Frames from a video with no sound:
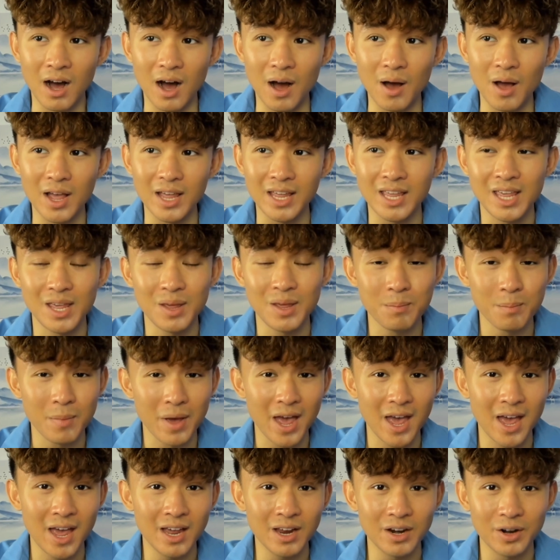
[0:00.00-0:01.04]
He
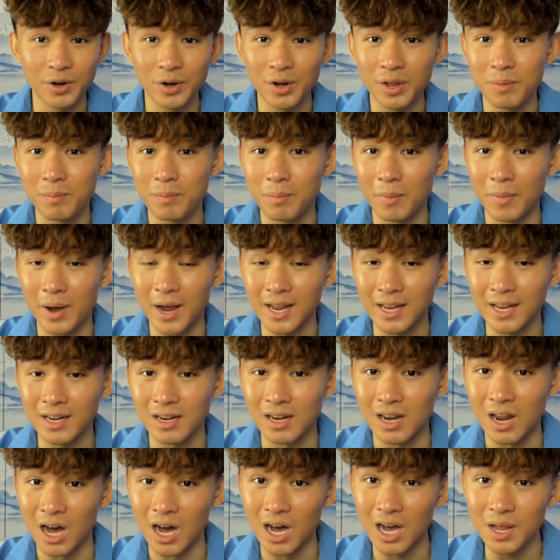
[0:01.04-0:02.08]
may or he might
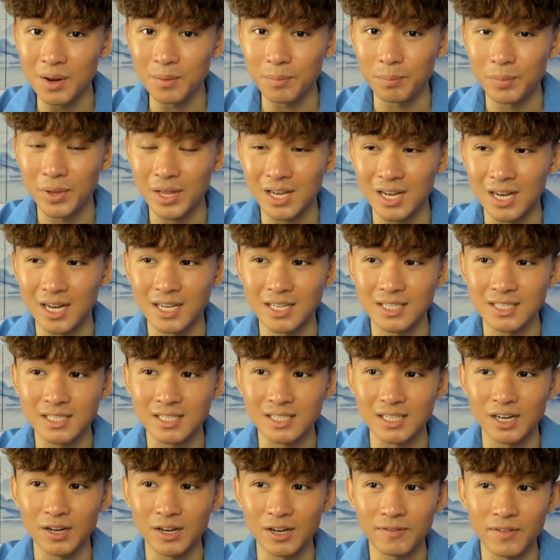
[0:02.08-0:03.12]
not,
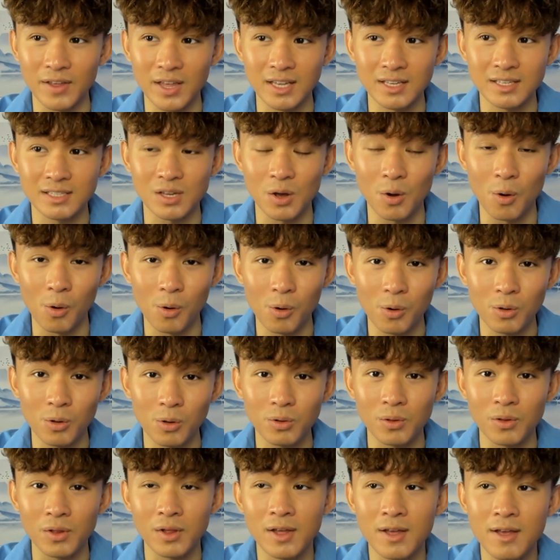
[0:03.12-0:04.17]
because of his
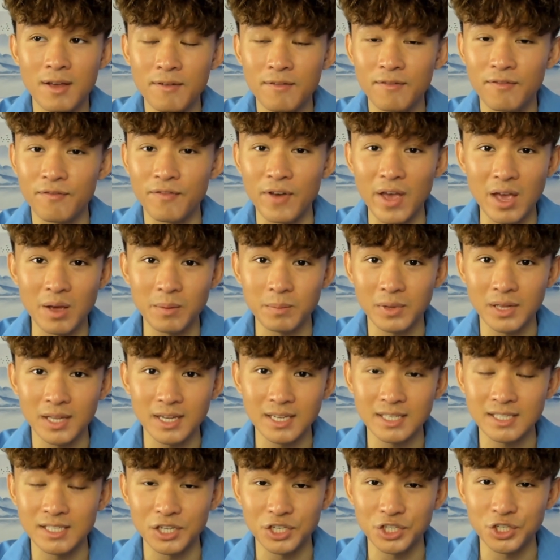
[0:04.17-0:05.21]
whole family
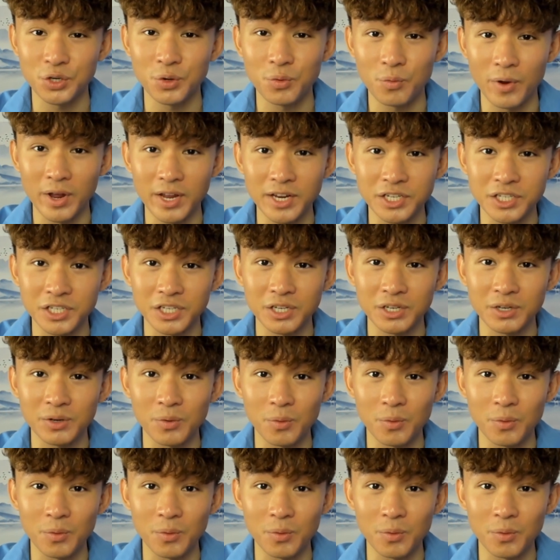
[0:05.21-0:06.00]
situation